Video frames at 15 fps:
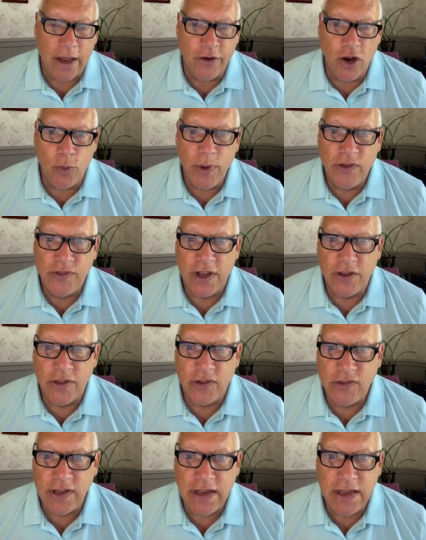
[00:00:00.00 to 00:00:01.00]
I know we
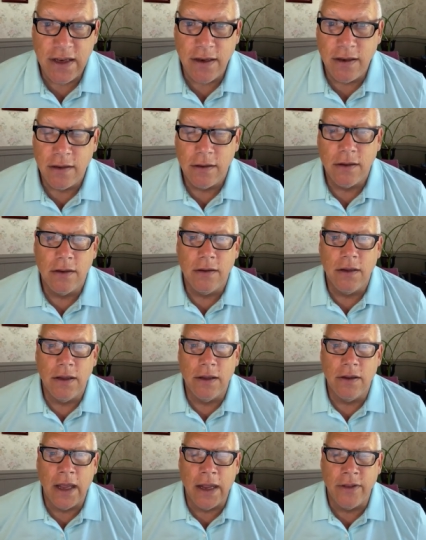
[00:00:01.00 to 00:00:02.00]
sell the seed,
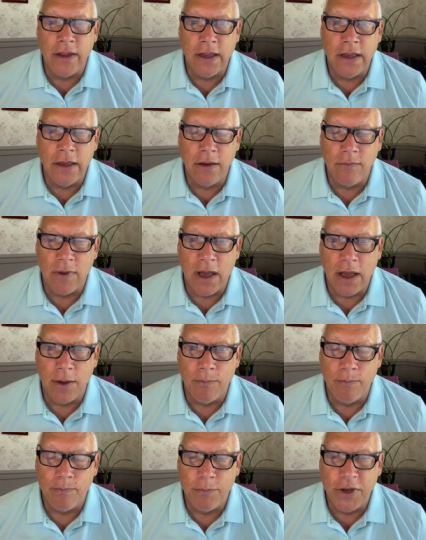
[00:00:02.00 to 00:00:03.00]
and the
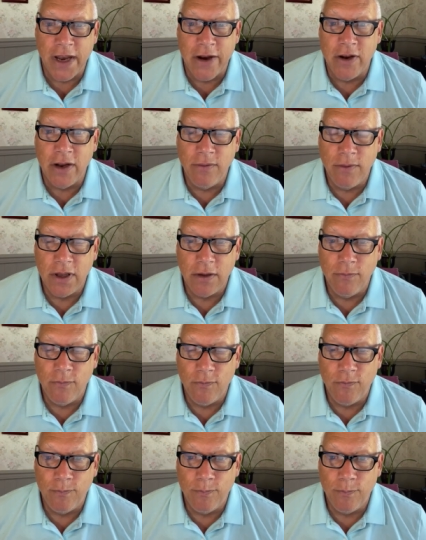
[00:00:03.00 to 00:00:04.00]
um, Benary
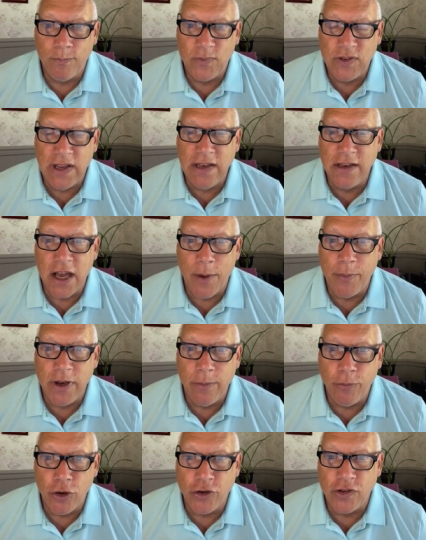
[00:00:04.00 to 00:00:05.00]
seed
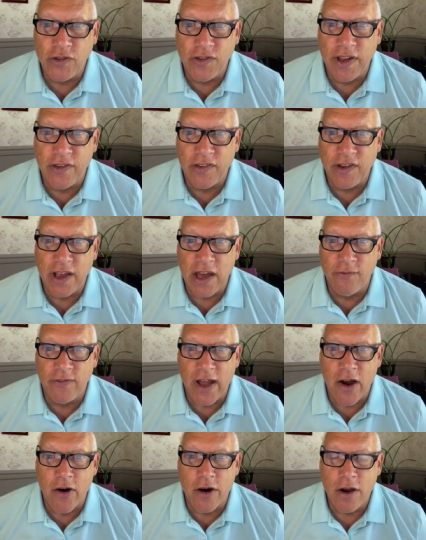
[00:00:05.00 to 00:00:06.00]
company pushes it as a
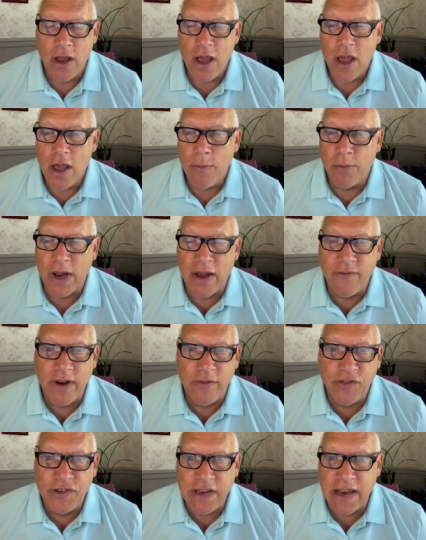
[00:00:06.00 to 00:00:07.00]
cut flower but
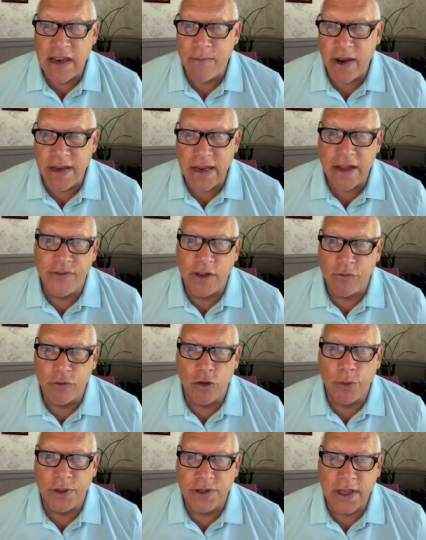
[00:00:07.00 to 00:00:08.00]
I've never seen anybody yet
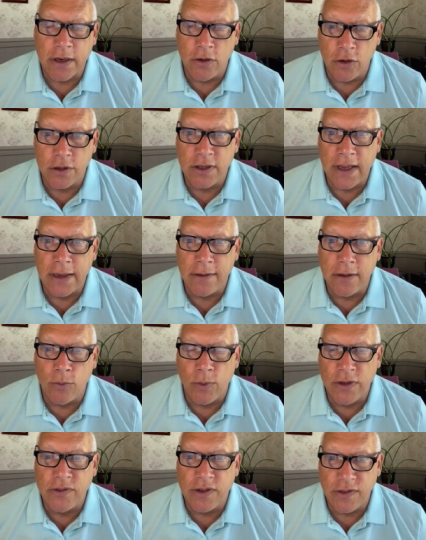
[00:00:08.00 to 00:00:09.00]
that grew it that looked like
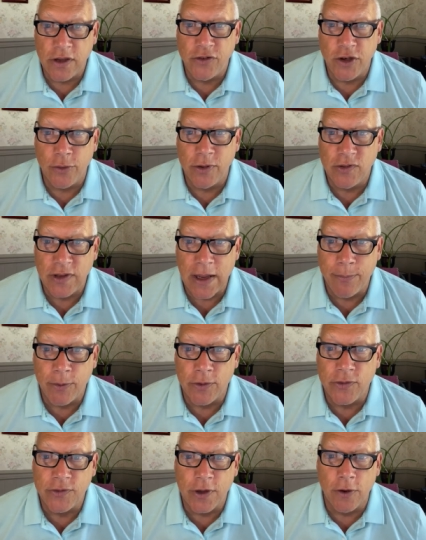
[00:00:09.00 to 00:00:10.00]
the ones that they show as
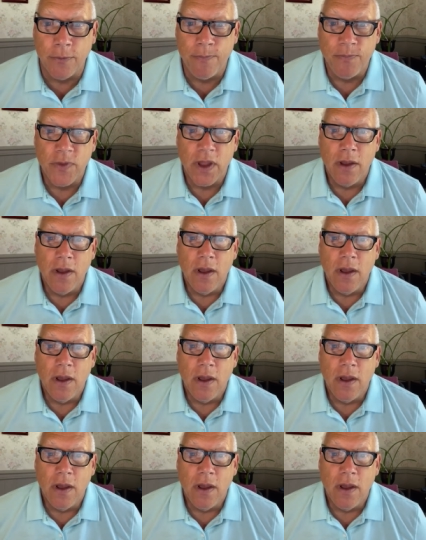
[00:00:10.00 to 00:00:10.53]
samples. So